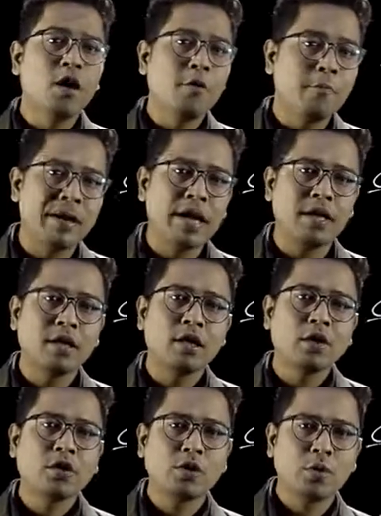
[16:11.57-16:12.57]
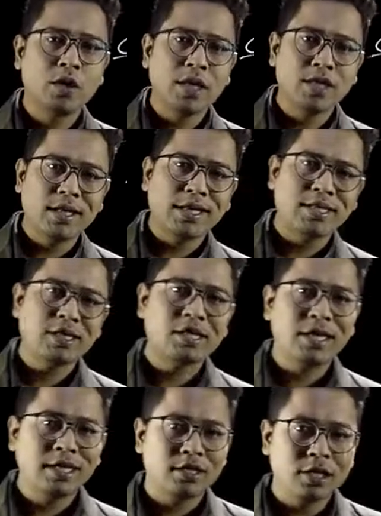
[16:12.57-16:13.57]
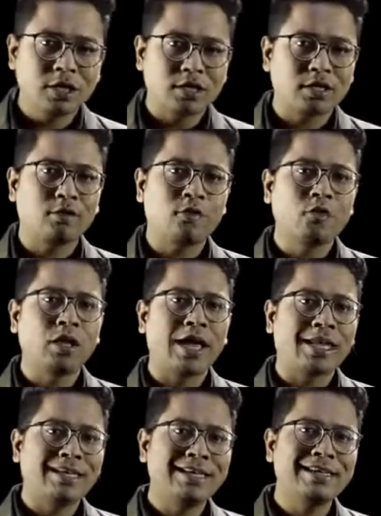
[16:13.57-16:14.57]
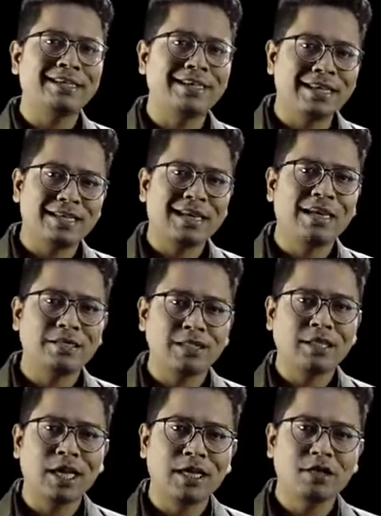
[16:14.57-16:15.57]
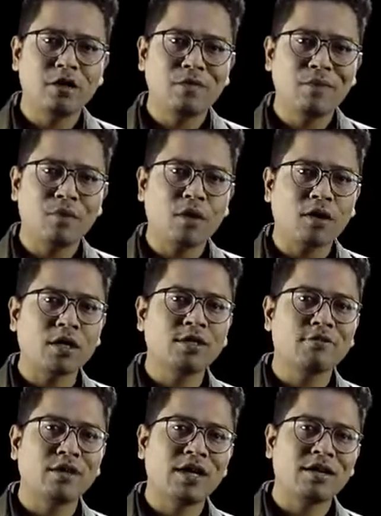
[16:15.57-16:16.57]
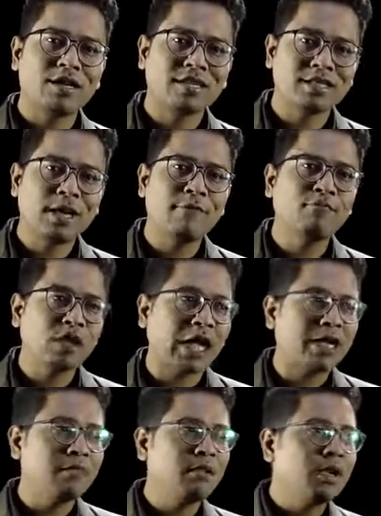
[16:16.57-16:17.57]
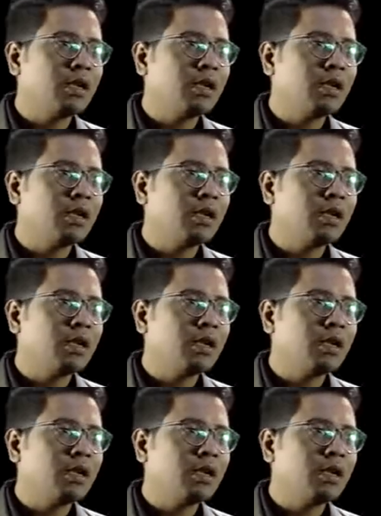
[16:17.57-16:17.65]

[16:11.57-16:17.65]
made so that the legislatures could at least discuss things of importance, but at the same time,